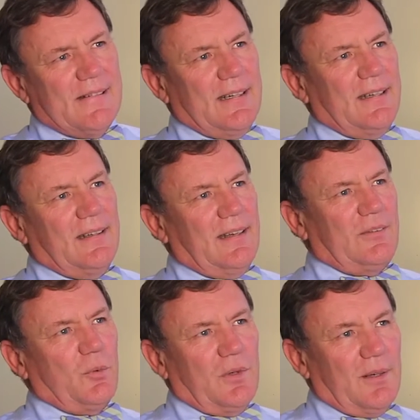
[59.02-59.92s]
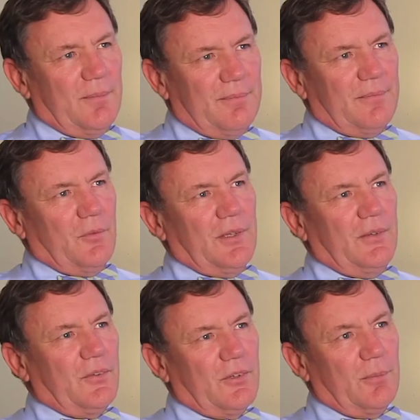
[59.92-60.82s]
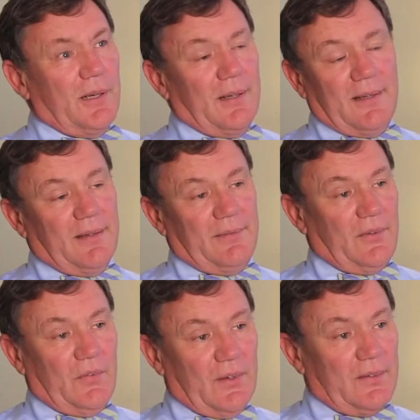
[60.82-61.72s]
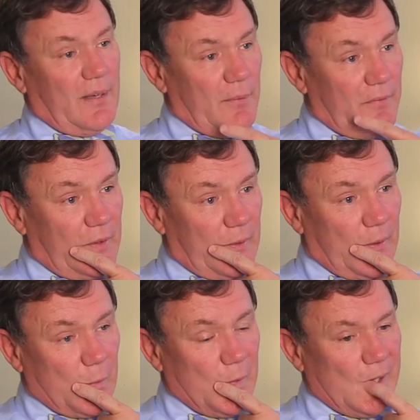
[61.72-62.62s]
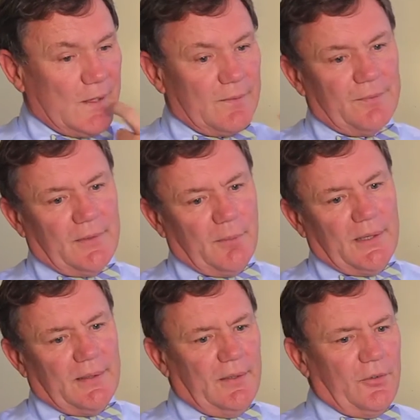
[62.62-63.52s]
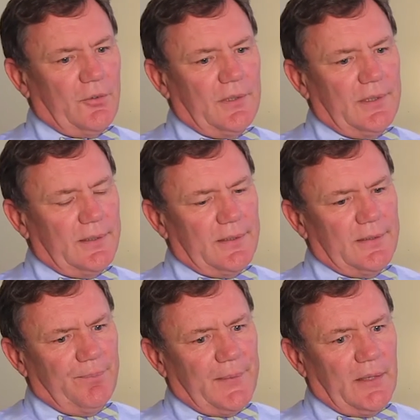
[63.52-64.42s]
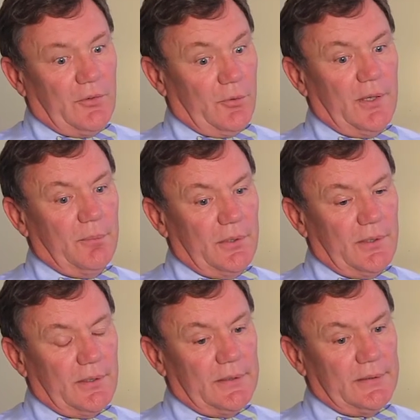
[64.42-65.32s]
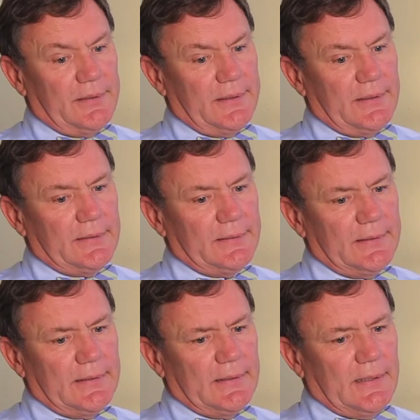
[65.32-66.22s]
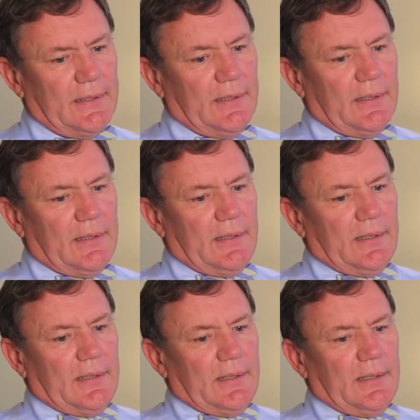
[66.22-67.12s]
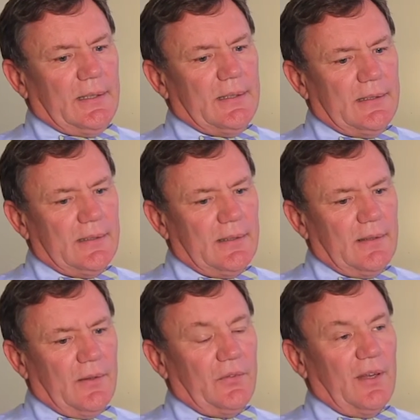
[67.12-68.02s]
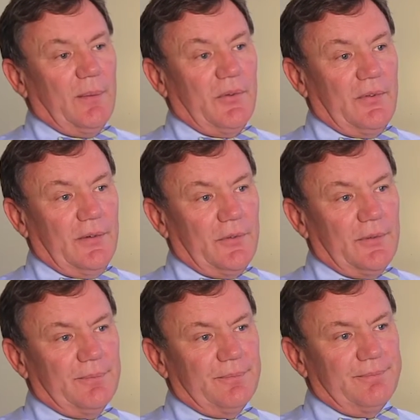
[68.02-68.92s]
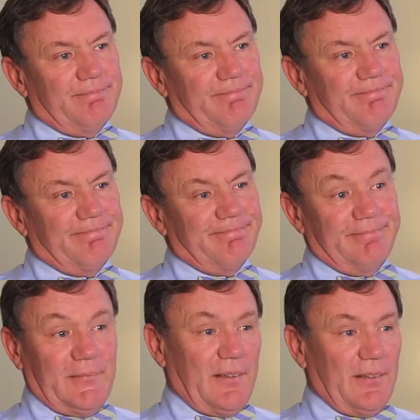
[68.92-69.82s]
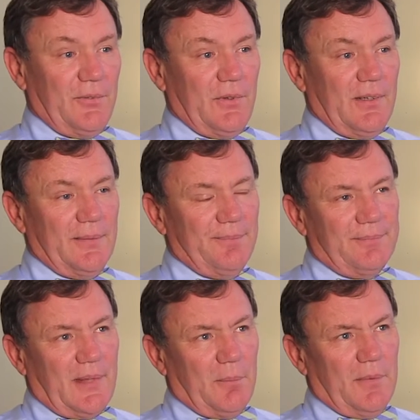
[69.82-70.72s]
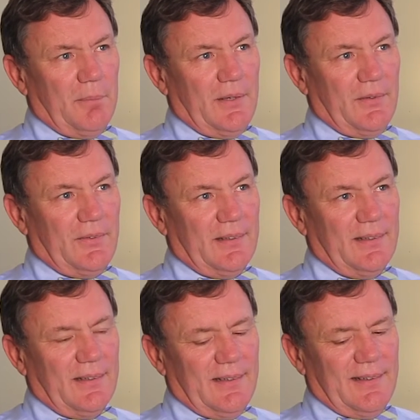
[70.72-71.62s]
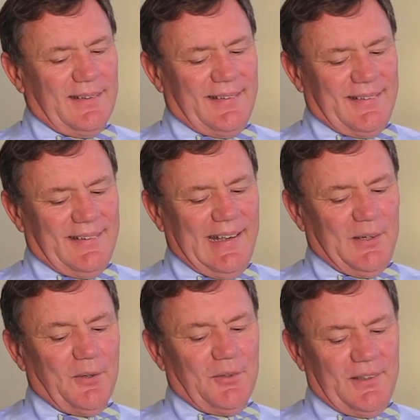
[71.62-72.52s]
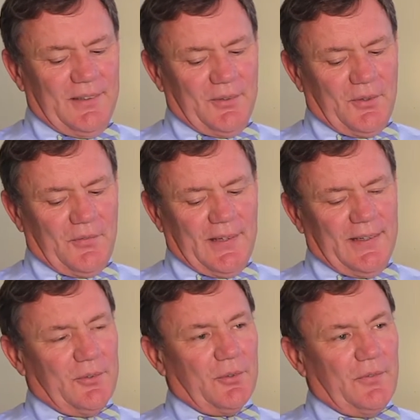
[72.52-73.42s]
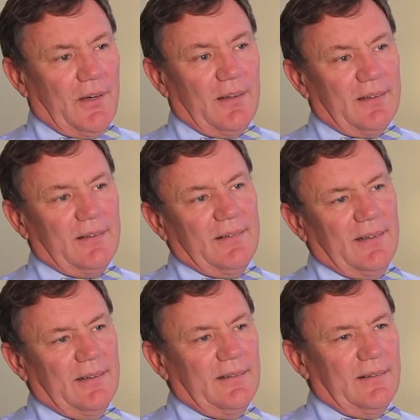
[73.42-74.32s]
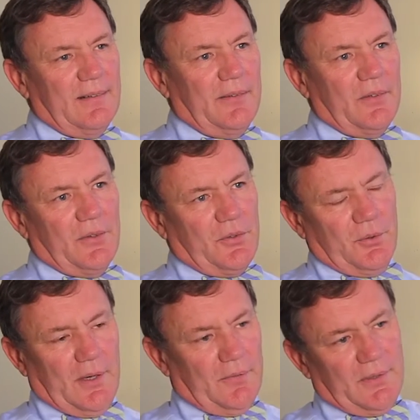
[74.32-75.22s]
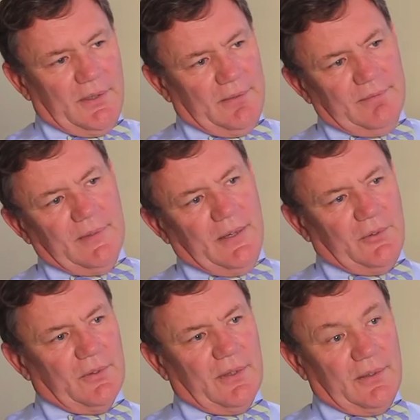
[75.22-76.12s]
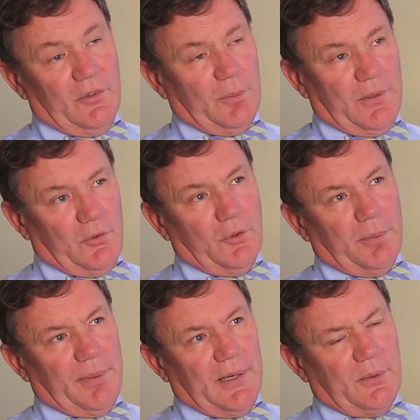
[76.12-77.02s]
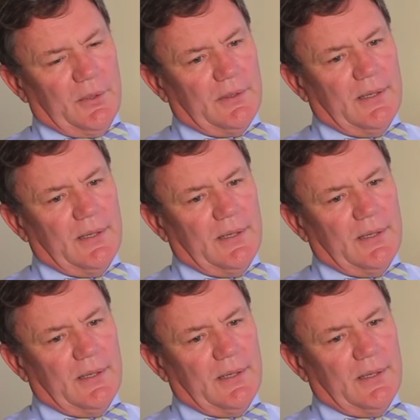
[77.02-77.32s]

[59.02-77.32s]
and that's what I'm really concerned about. And I, since that time, I've done a lot of reading about history. Uh, there's a great book called uh, "This Time Is Different." I think you have read it, but it's 800 years of financial folly, and they've gone through every nation that used to be a superpower